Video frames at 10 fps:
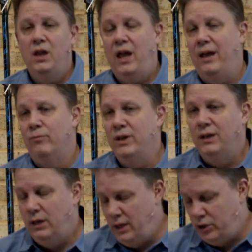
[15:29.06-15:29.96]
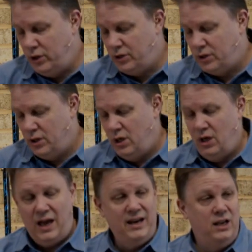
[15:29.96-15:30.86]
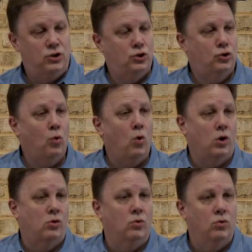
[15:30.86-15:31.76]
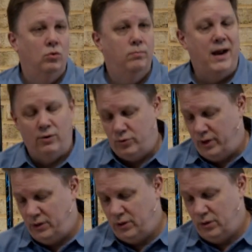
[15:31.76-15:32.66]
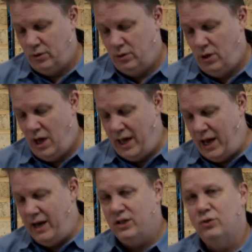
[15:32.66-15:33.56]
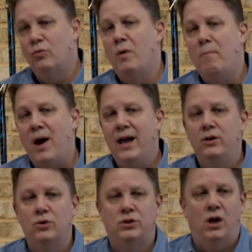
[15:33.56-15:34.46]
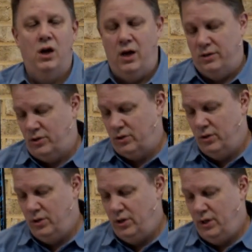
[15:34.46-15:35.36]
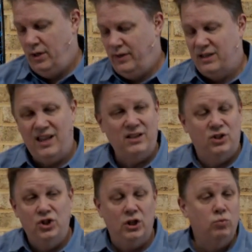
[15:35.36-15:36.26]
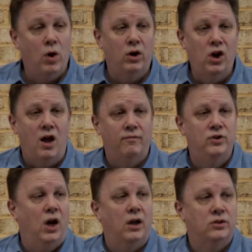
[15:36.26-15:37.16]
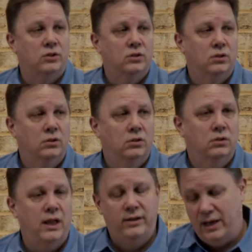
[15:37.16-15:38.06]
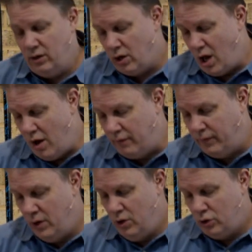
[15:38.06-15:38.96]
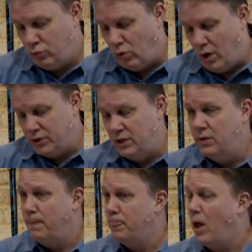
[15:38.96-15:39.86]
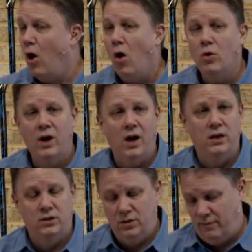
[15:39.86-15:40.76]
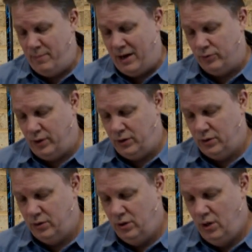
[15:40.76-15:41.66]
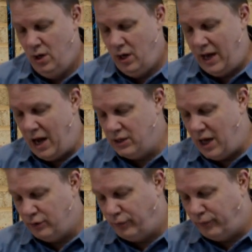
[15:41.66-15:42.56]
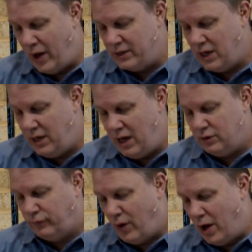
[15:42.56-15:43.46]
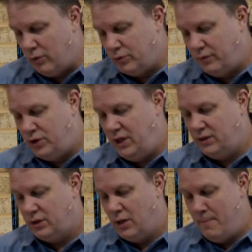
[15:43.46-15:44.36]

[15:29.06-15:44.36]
and religious and historical boundaries. And, and it's a reminder to us that that's just what love does, that, that love crosses all kinds of boundaries. As, as, as, and as followers of Jesus,